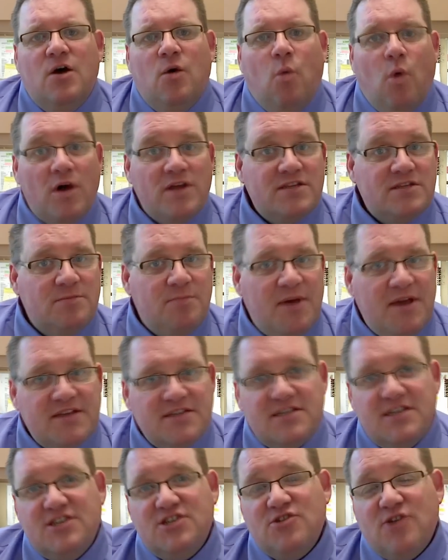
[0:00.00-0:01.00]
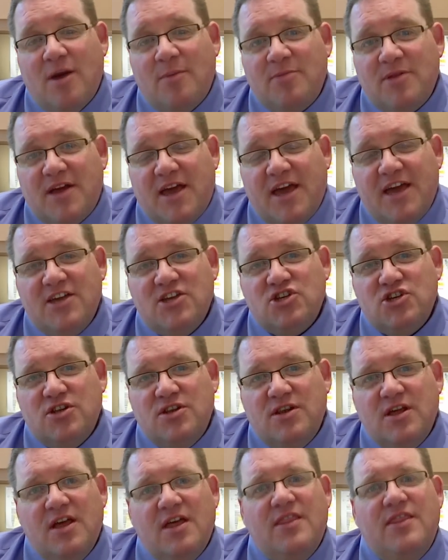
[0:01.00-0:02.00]
Once the bank sees your application,
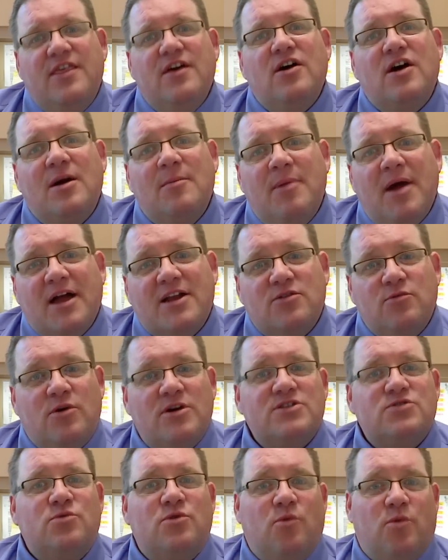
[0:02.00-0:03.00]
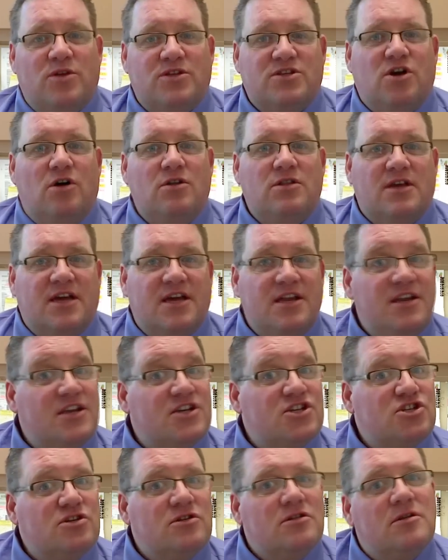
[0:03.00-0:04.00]
they'll come back to us with what's called a
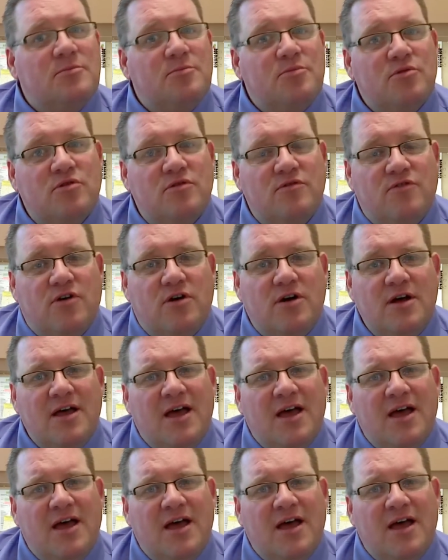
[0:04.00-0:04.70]
conditional approval.